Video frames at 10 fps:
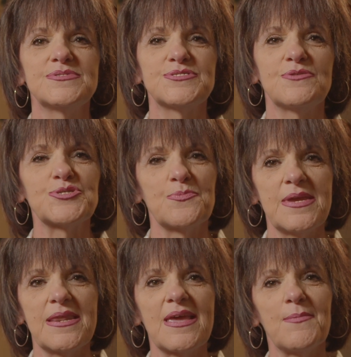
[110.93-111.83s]
social
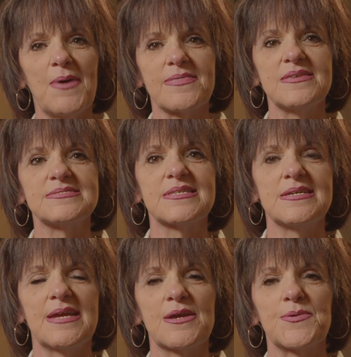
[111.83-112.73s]
media about this
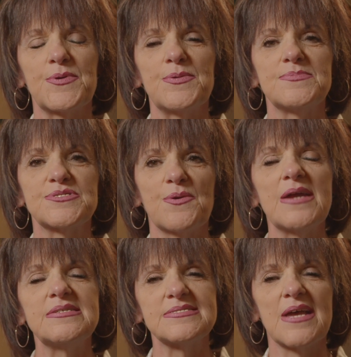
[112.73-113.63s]
Connect group. So
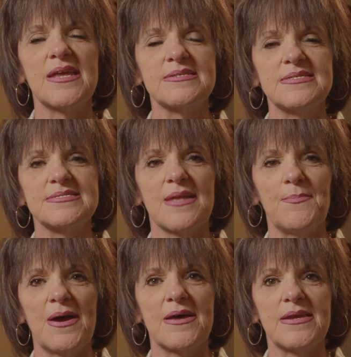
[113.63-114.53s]
I decided to
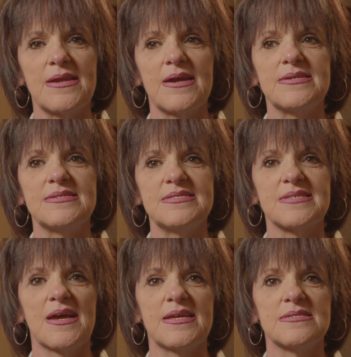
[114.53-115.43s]
step out, and I
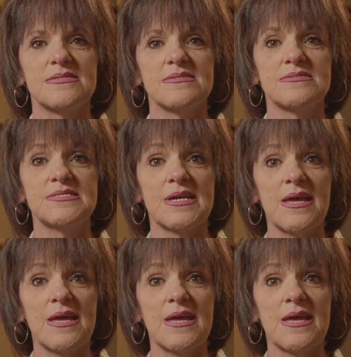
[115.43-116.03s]
decided to